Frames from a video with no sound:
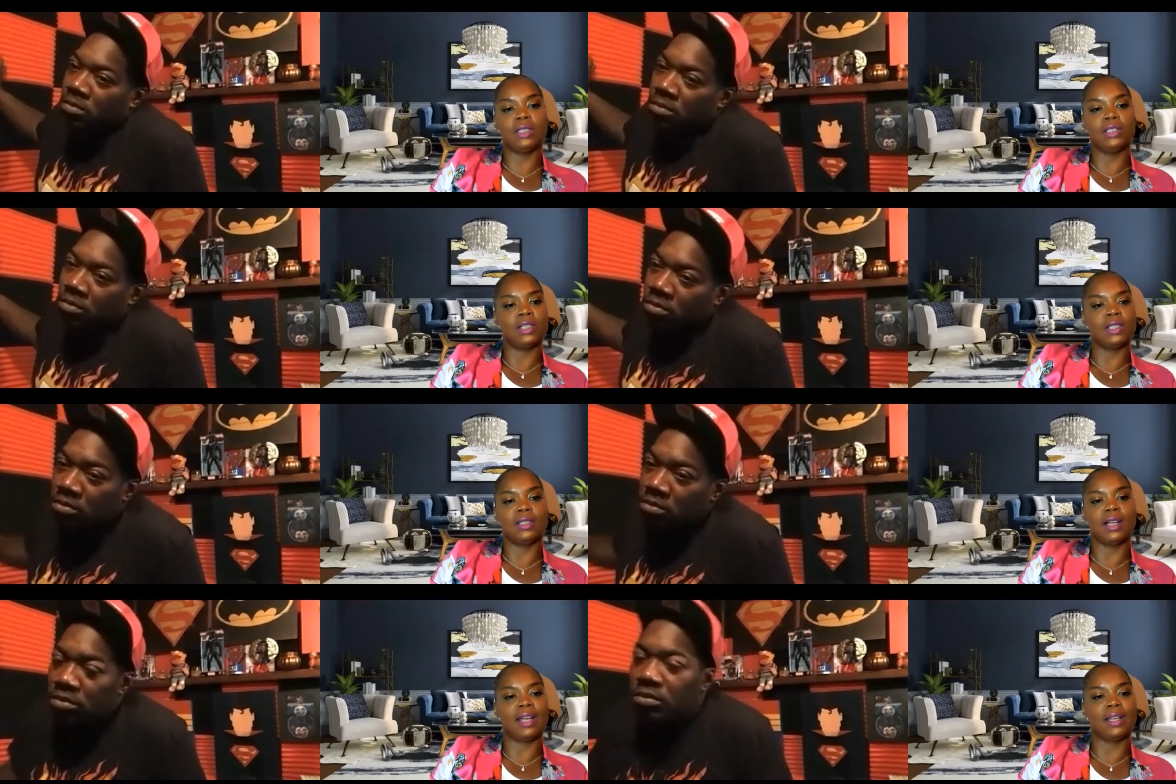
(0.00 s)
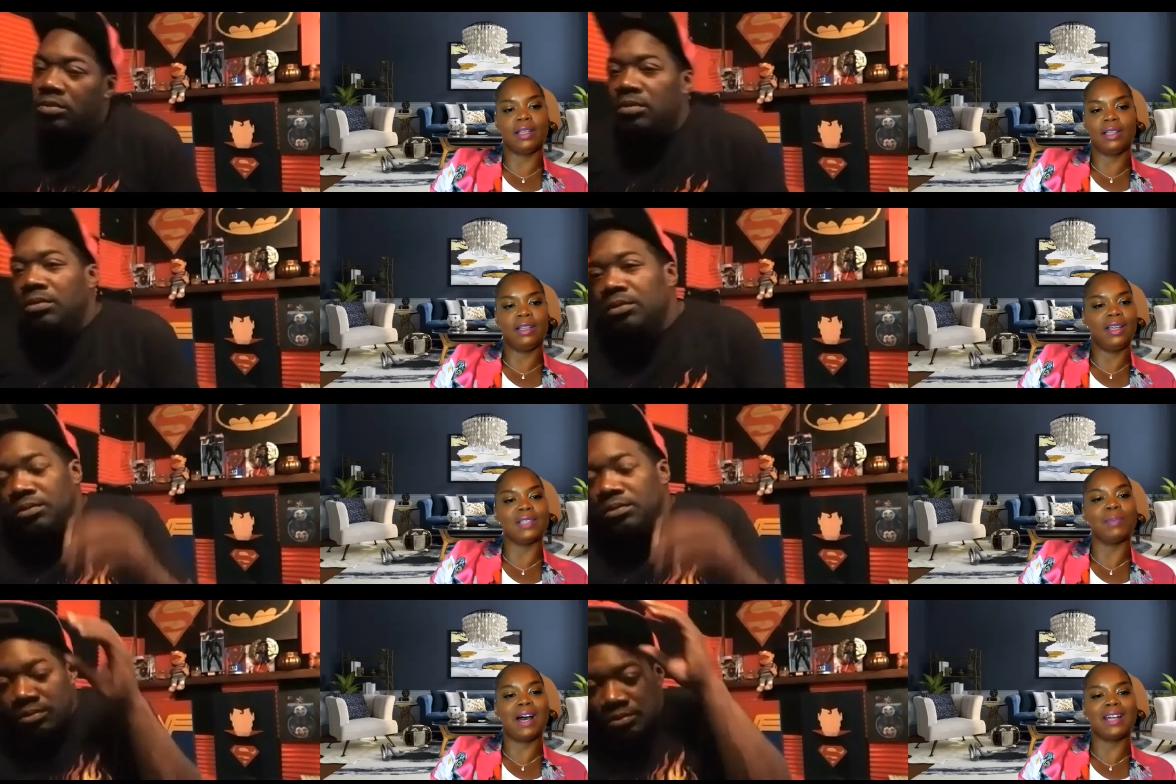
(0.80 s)
Speaker 1: and just like
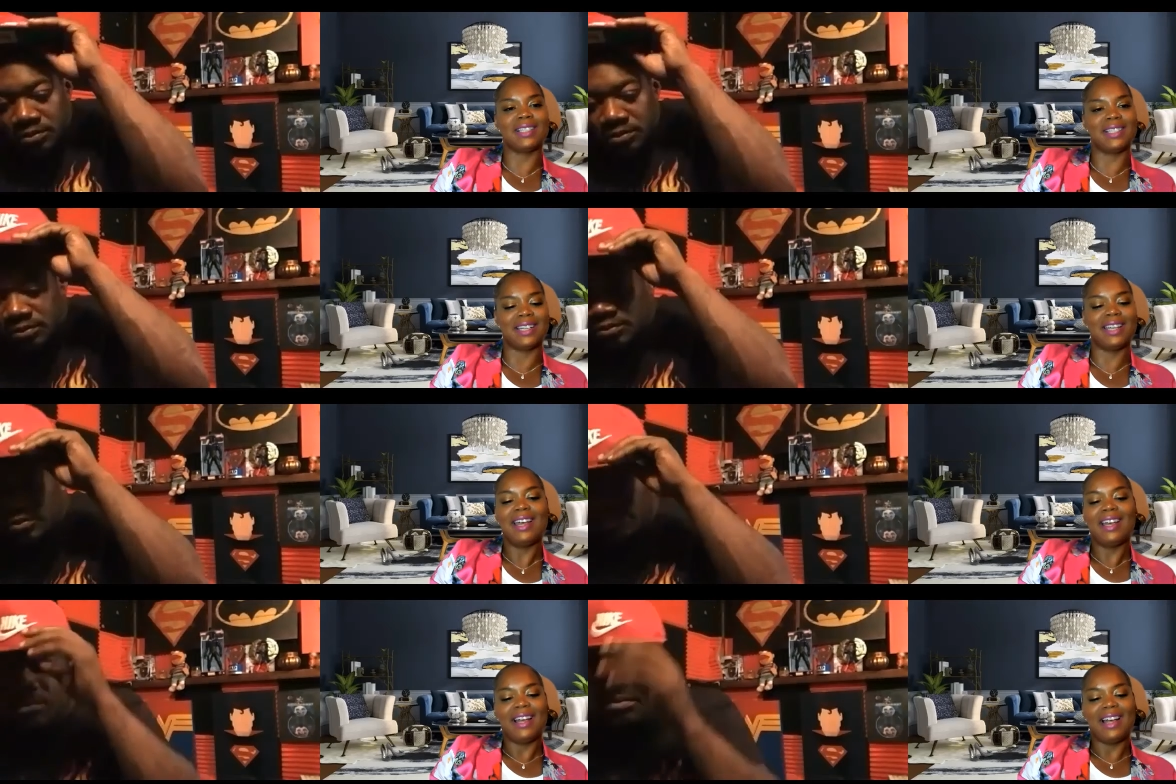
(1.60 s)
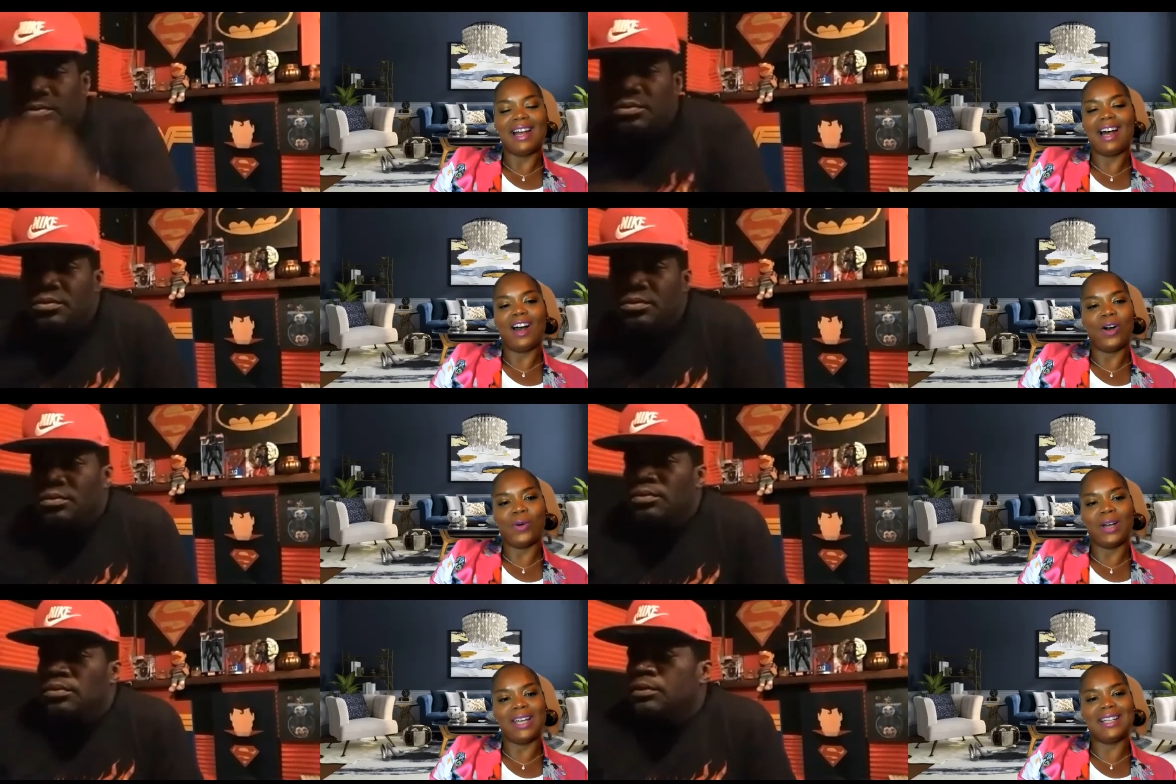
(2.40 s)
his modesty, and I
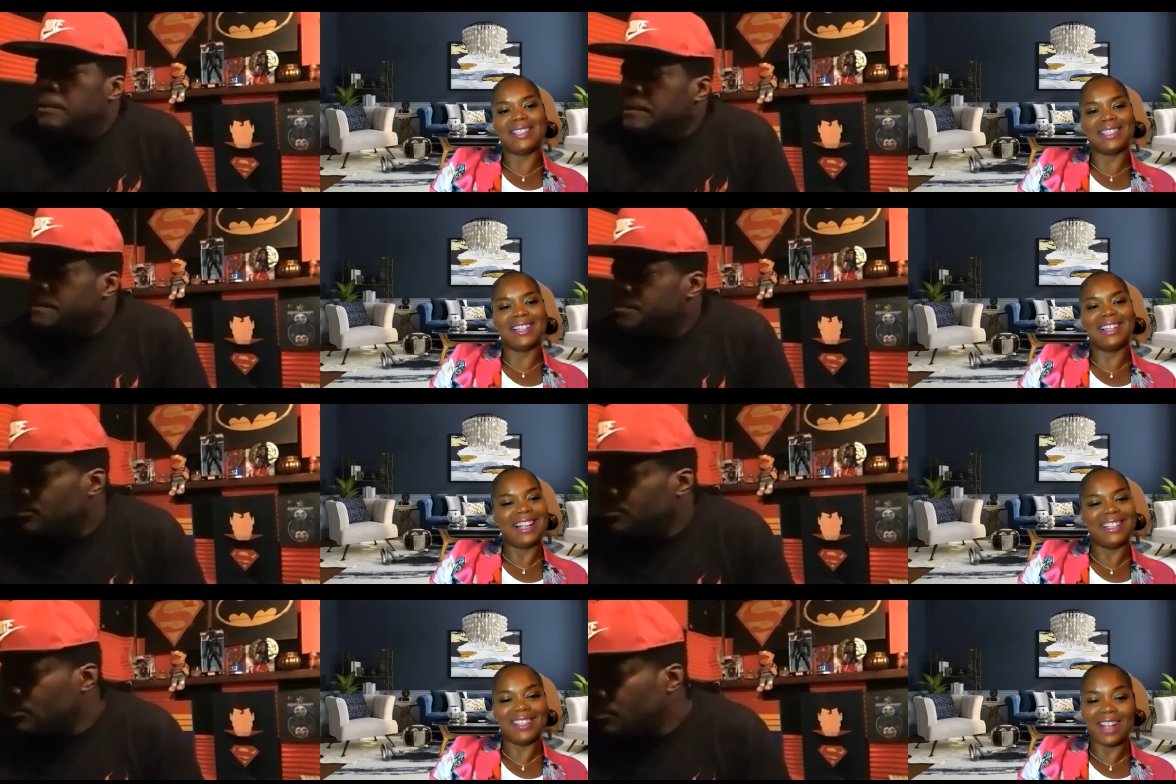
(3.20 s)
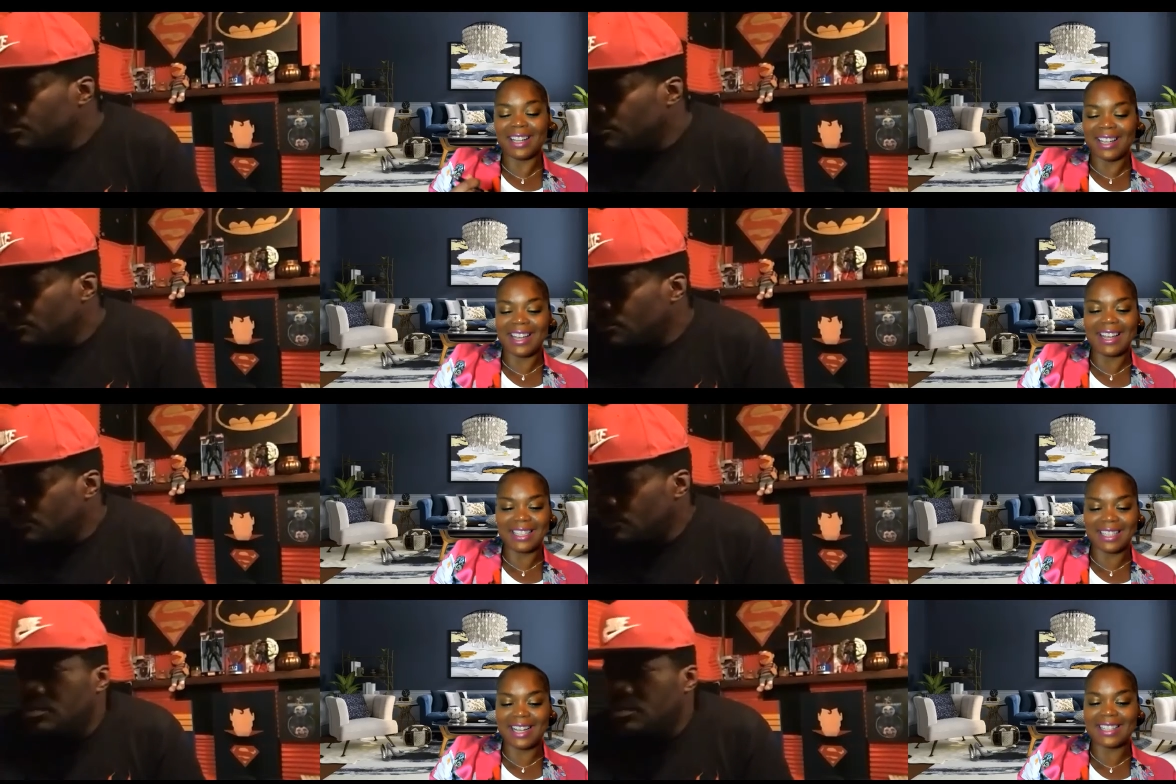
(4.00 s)
always. Again,
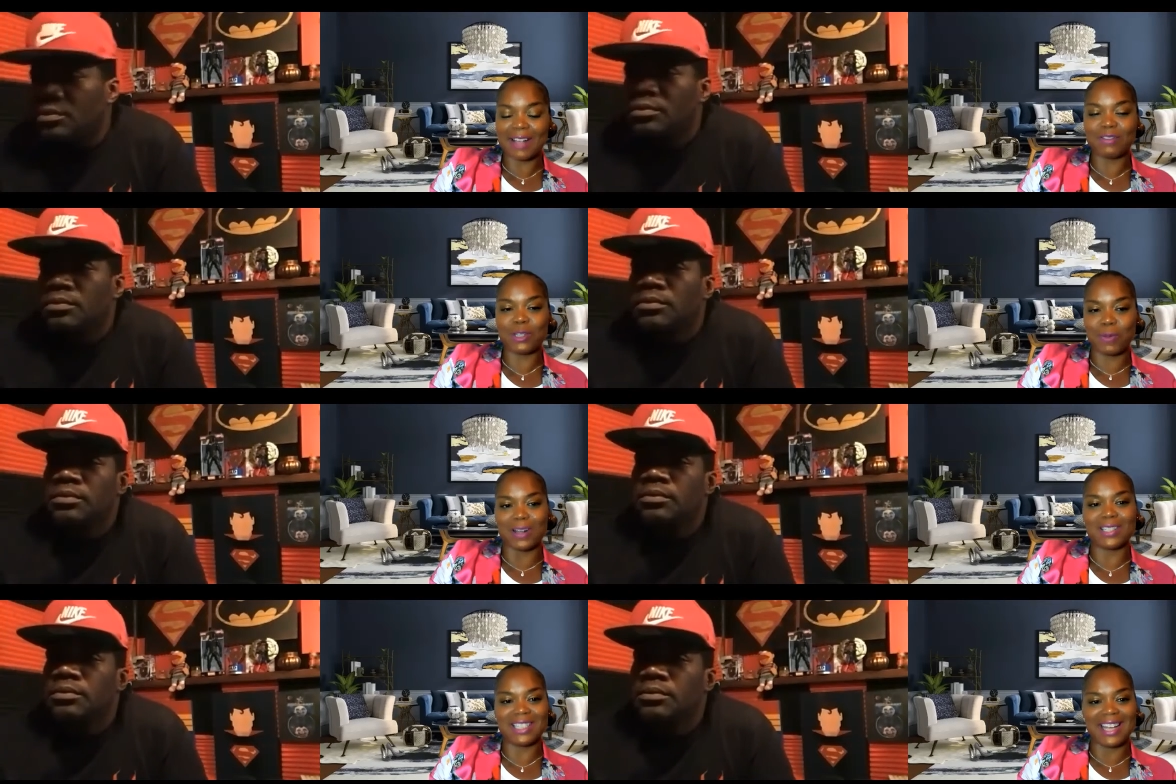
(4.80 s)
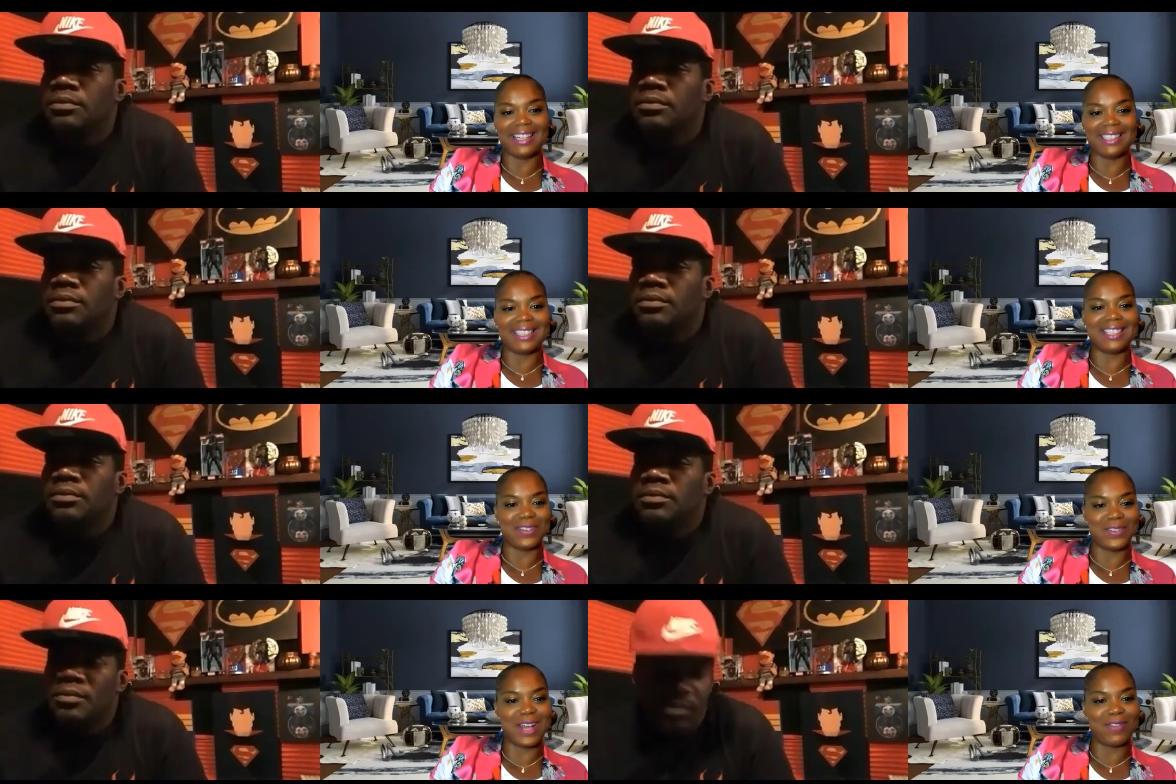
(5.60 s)
he does have two personalities, so
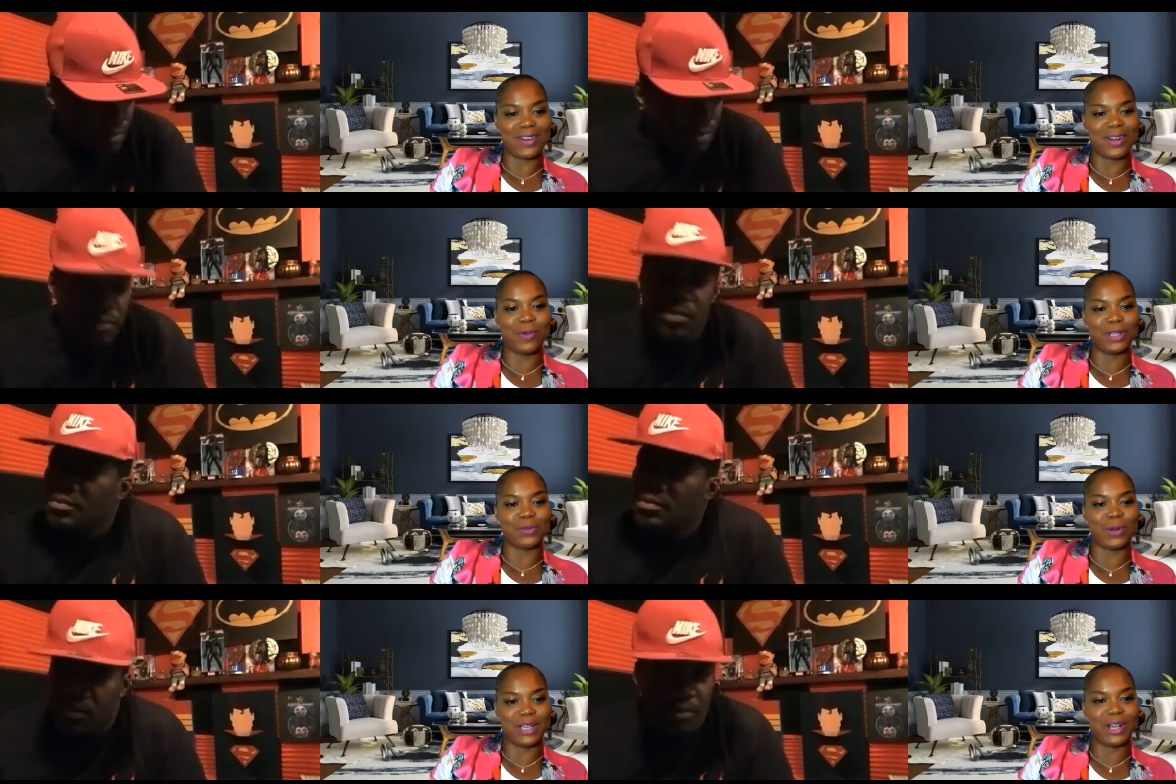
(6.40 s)
you never know which one